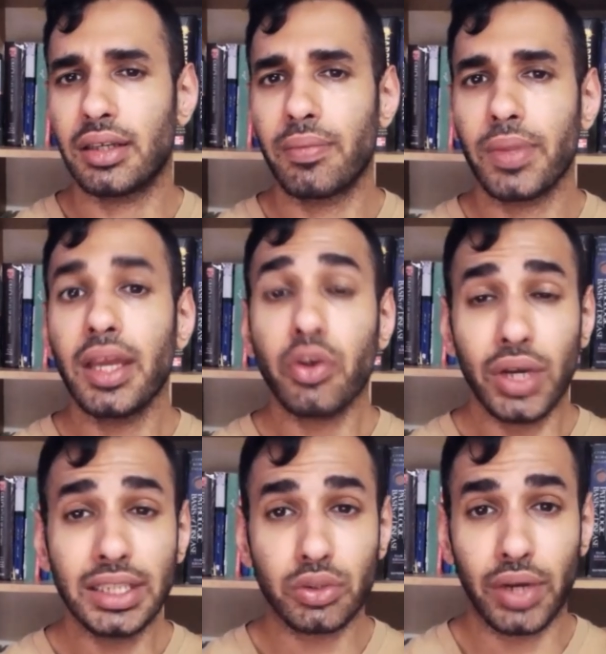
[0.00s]
Quiz
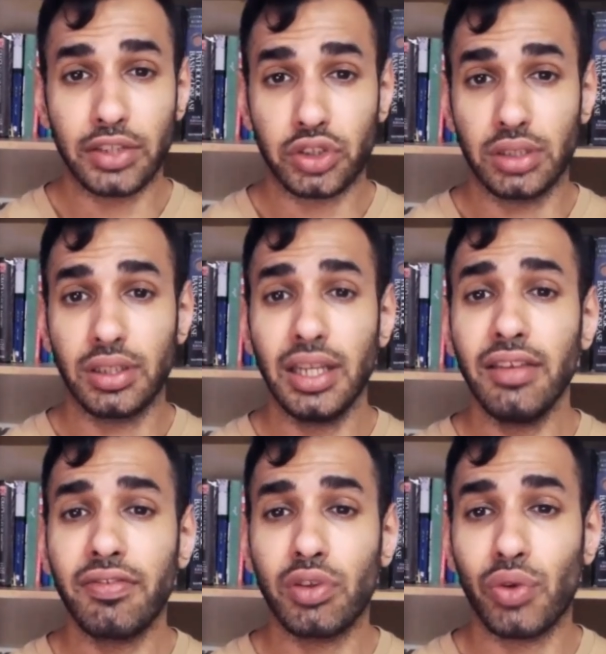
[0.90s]
question.
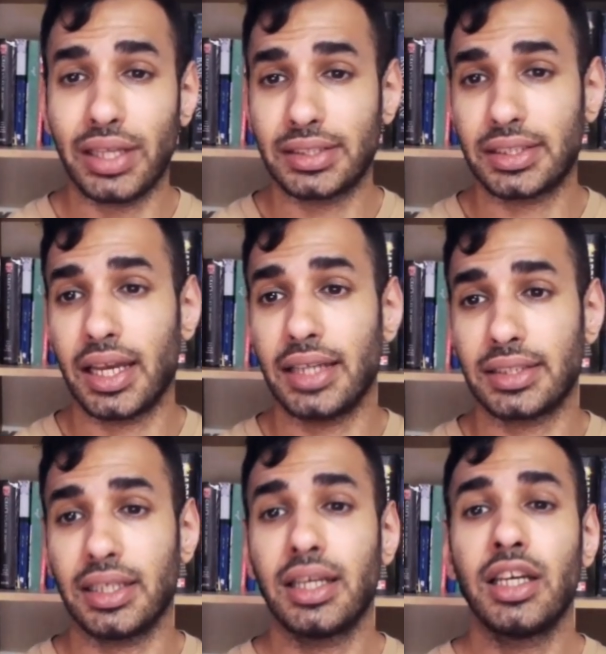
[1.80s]
Influencers
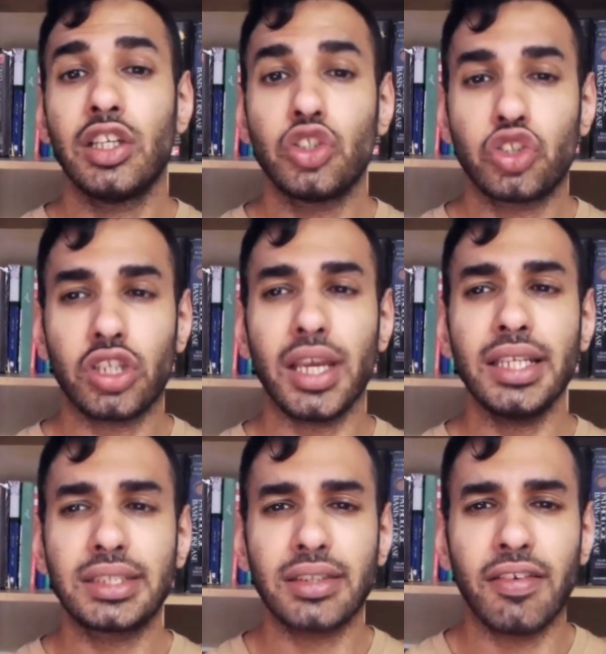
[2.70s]
chase
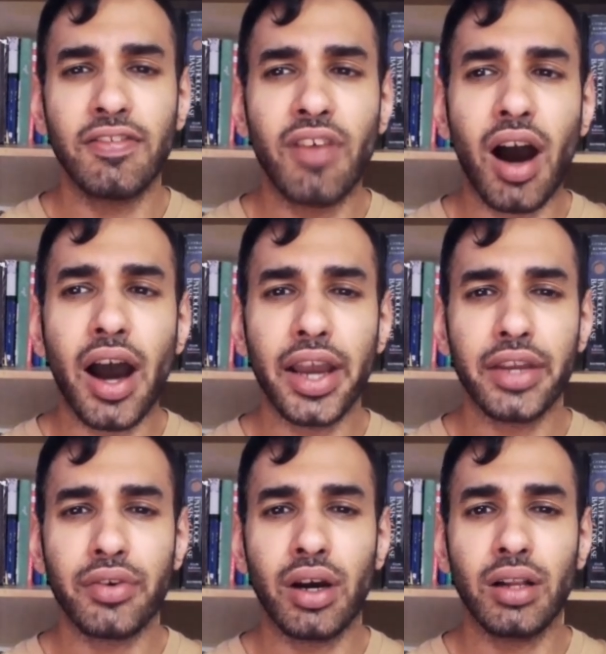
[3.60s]

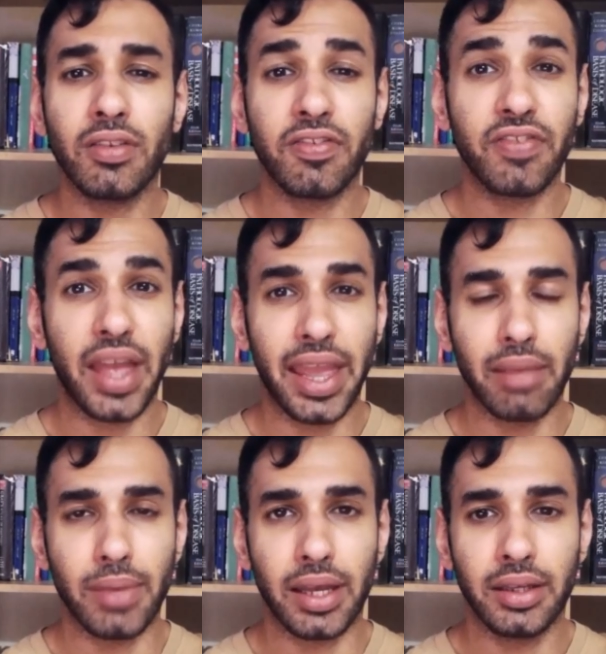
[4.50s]
viral fame.
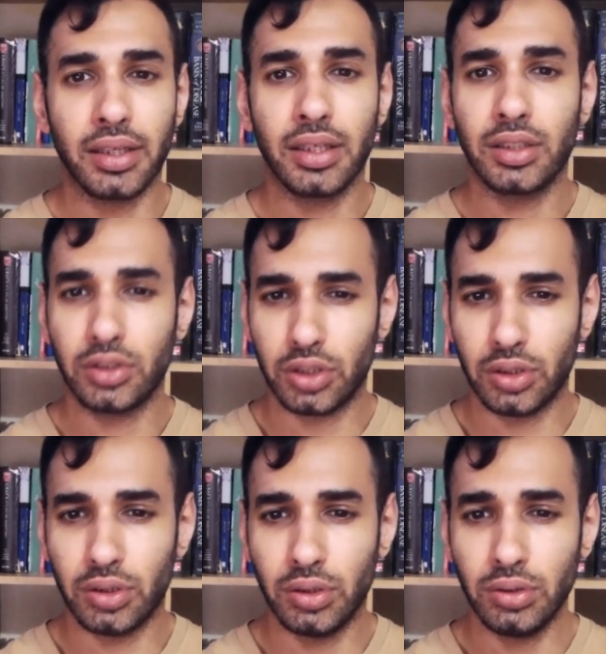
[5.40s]

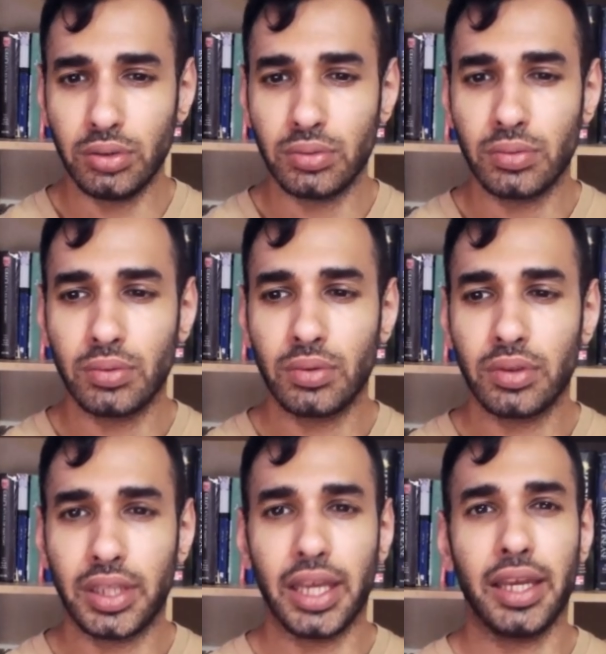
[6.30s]
2.
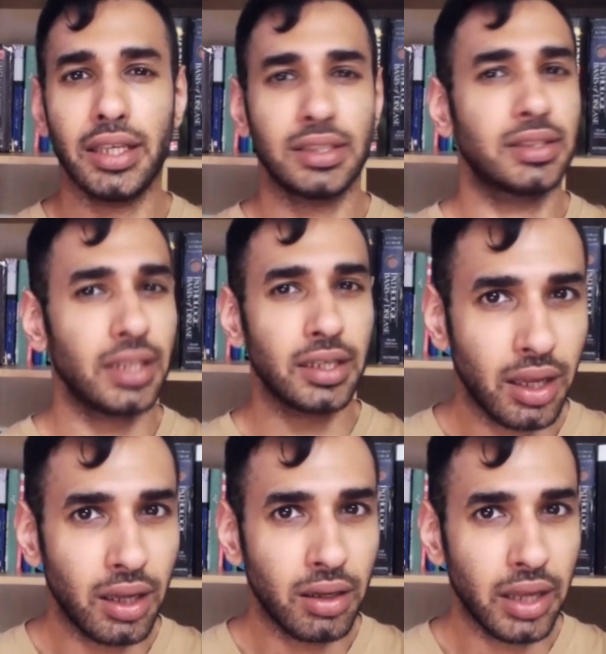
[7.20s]
They seek
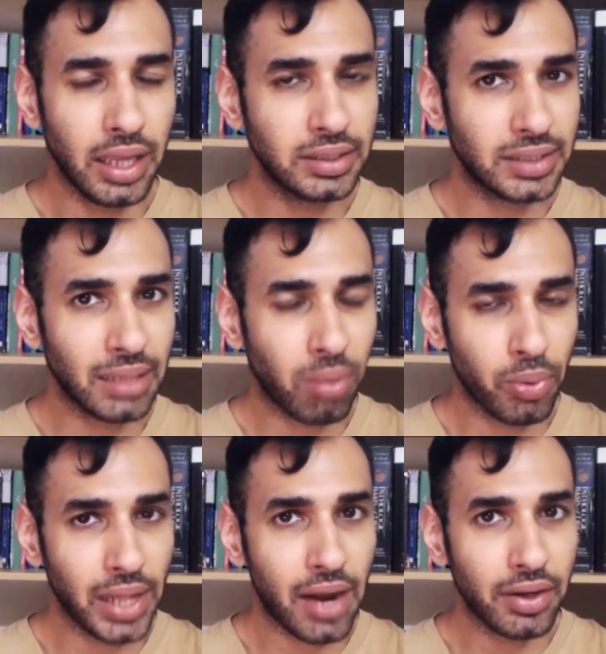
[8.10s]
instant
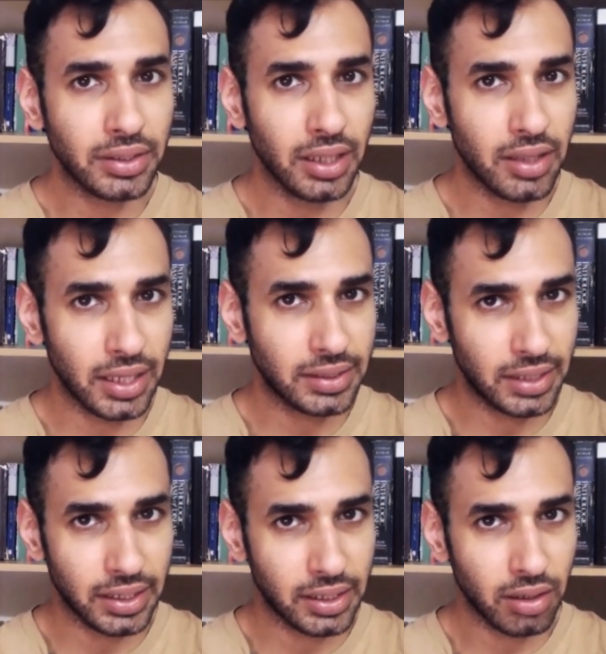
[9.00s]
popularity. They seek
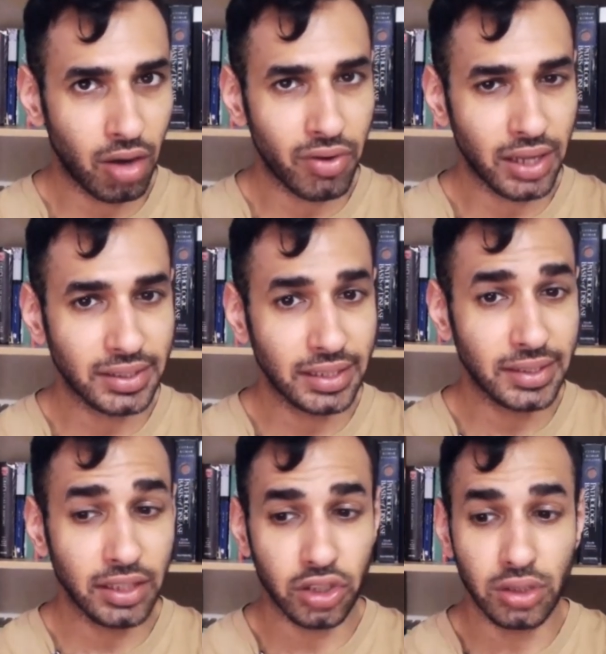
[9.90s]
overnight
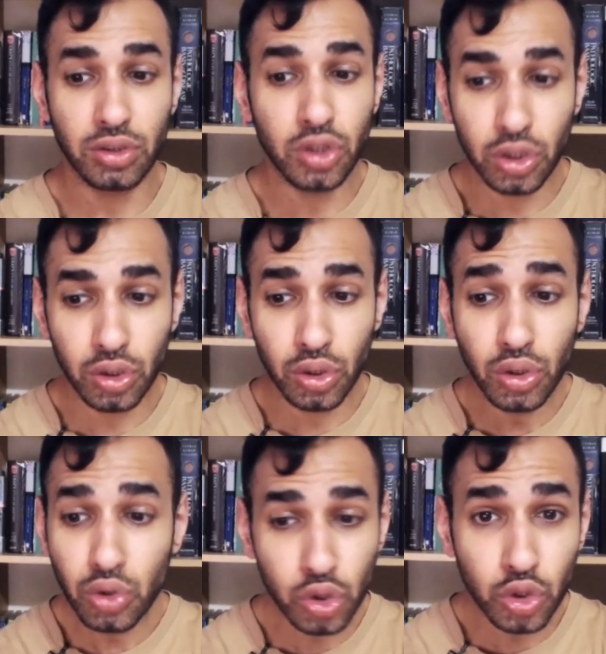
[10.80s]
sensation. 2. To
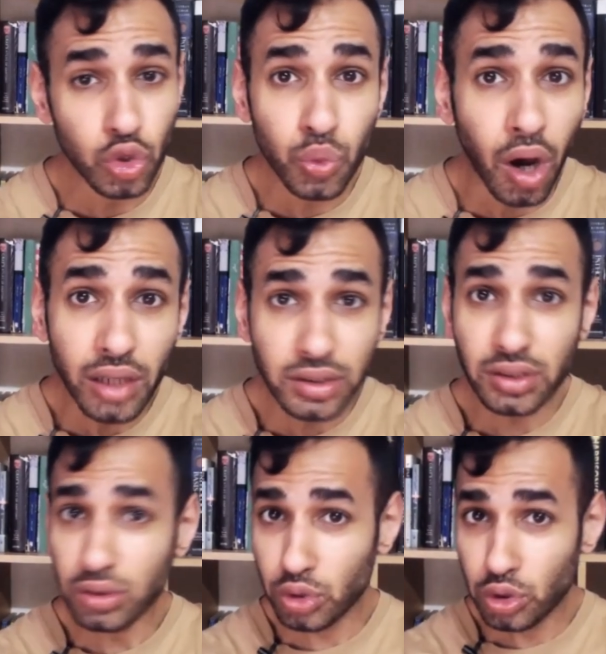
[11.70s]
do what? To
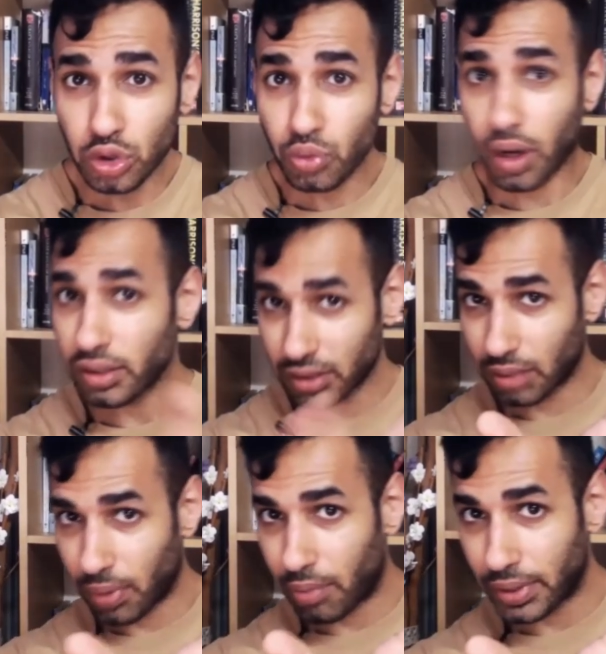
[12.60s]
do what? The
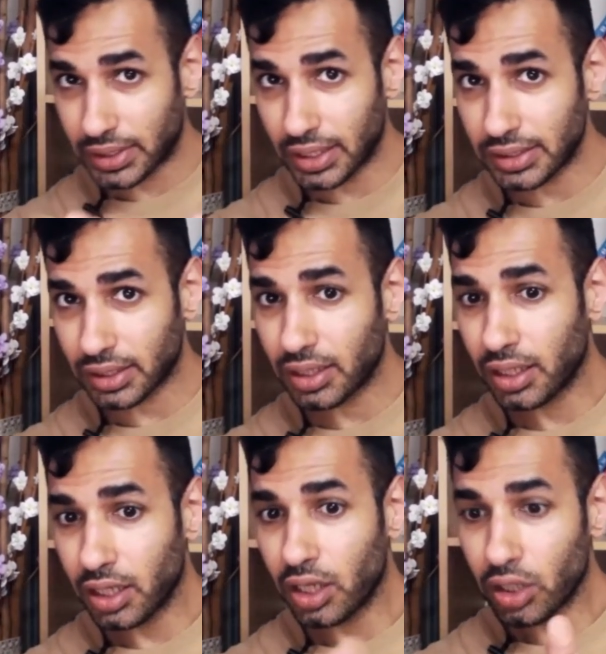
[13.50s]
purpose is.
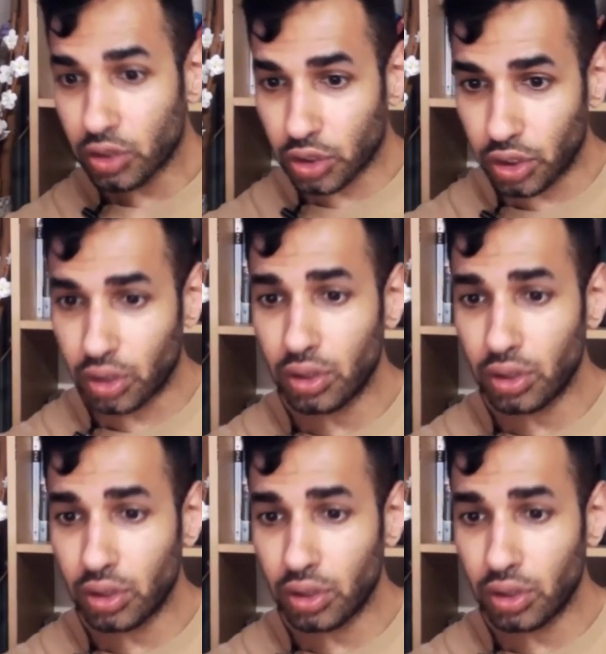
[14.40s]
2.